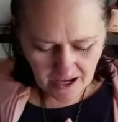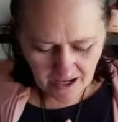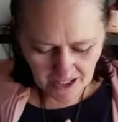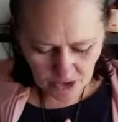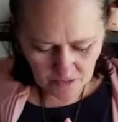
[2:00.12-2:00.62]

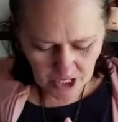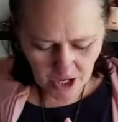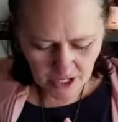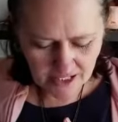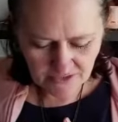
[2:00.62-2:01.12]
I call my
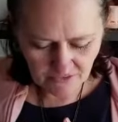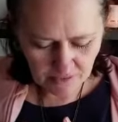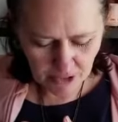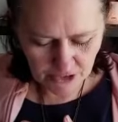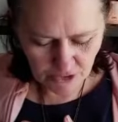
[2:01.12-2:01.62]
highest
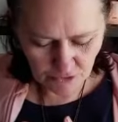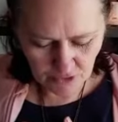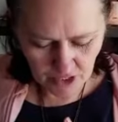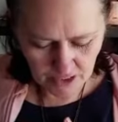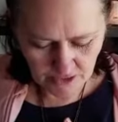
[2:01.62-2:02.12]
vibrational
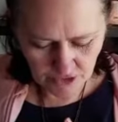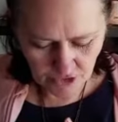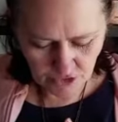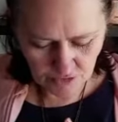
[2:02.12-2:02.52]
guides to